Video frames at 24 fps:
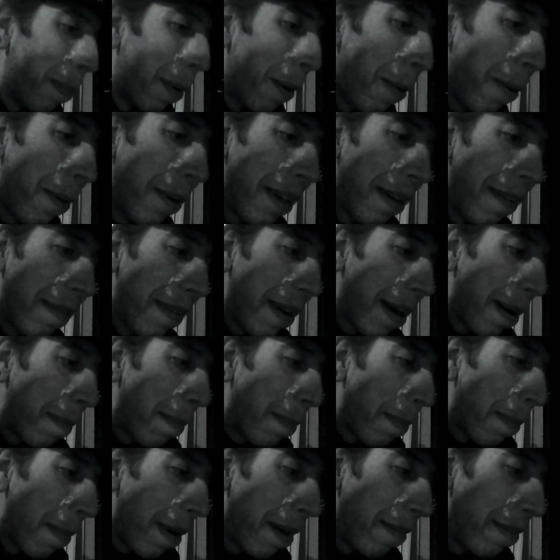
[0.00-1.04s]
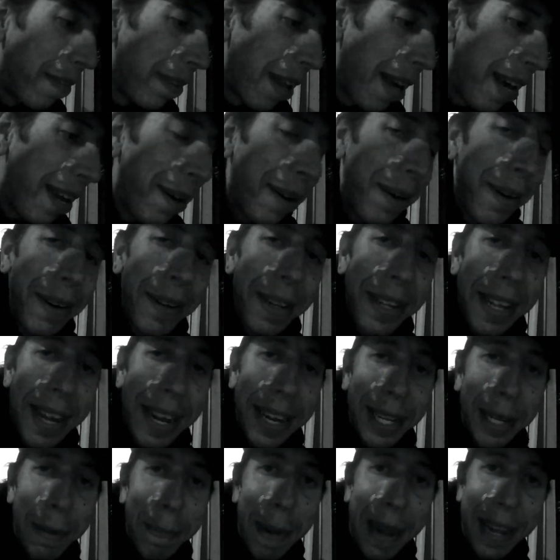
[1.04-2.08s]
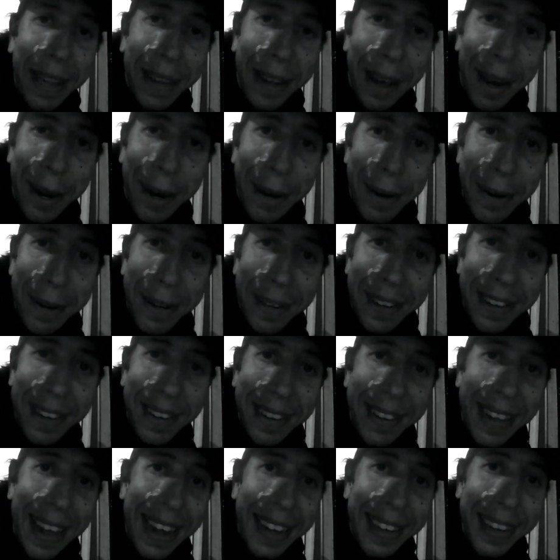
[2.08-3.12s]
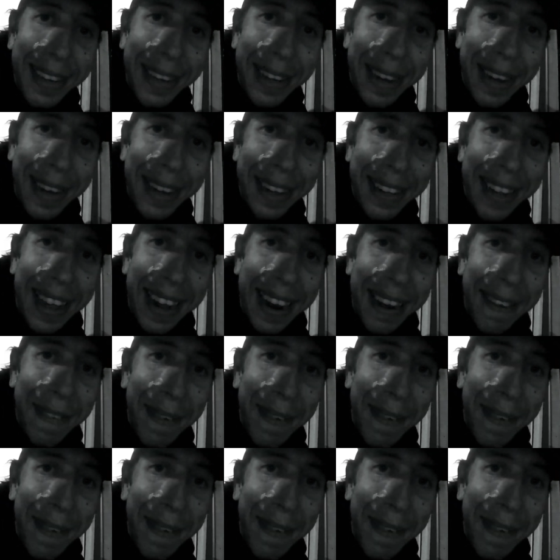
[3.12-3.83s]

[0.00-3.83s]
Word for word: bowl of, um, of lighters, like spent lighters that uh, that I